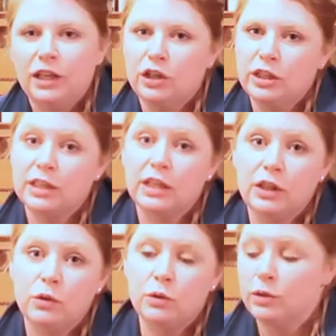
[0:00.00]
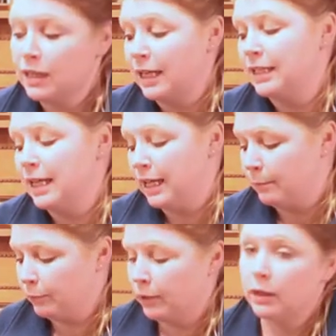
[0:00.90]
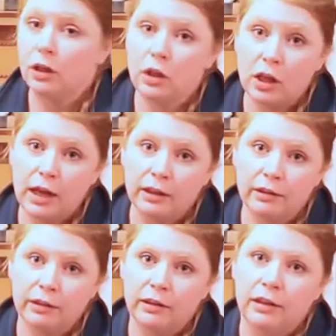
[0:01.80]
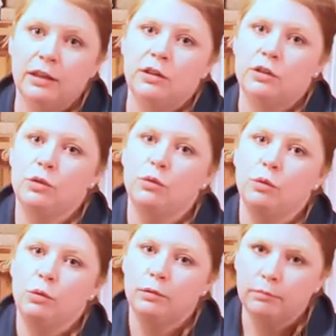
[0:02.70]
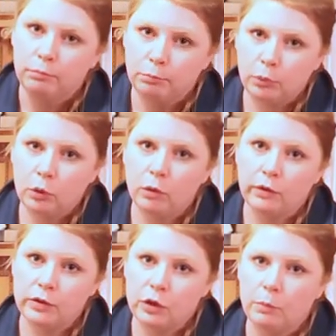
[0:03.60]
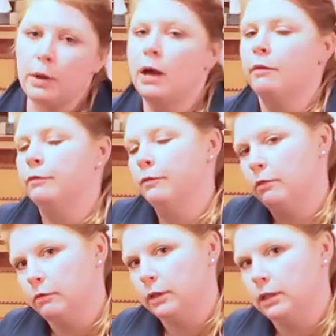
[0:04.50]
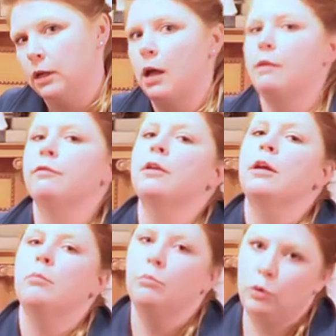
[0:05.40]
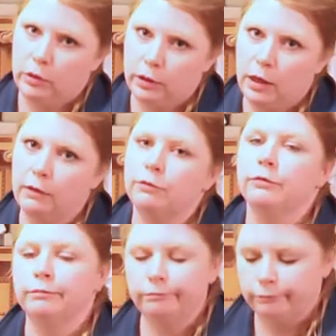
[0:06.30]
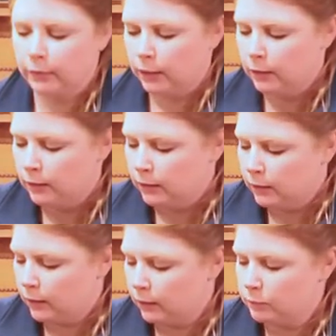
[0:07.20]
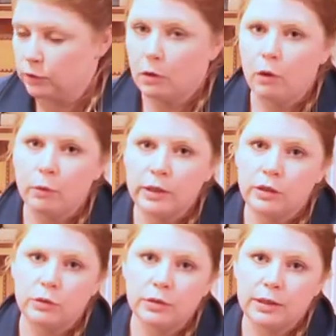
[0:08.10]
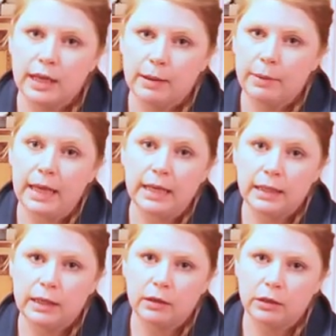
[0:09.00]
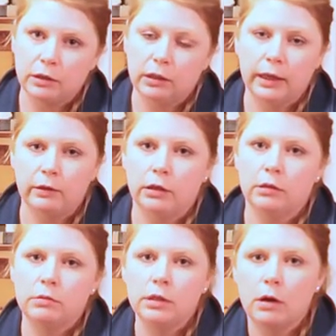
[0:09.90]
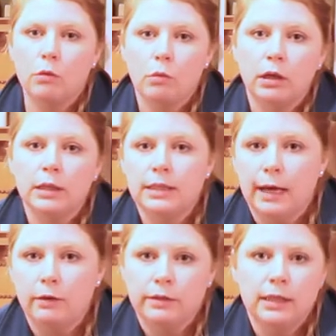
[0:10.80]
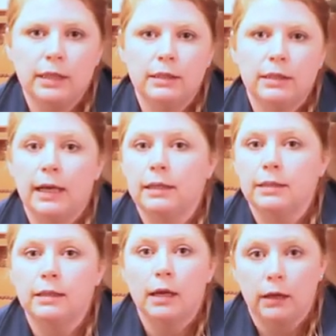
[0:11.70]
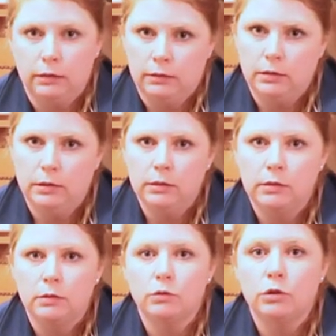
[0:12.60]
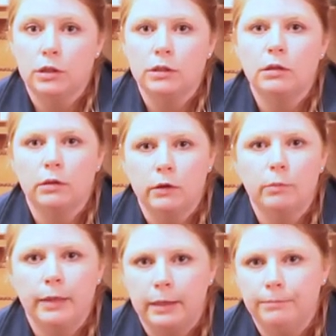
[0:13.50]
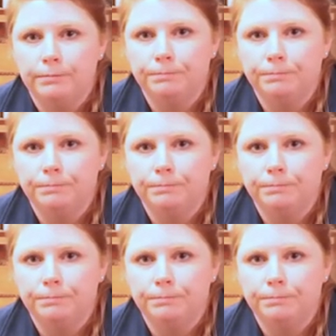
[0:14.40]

You're just gonna use a damp cloth to pull the soap off, rinse it off, pull it off. Um, so always use damp anything on your leather. You don't wanna douse it, that is not good. So just a little bit.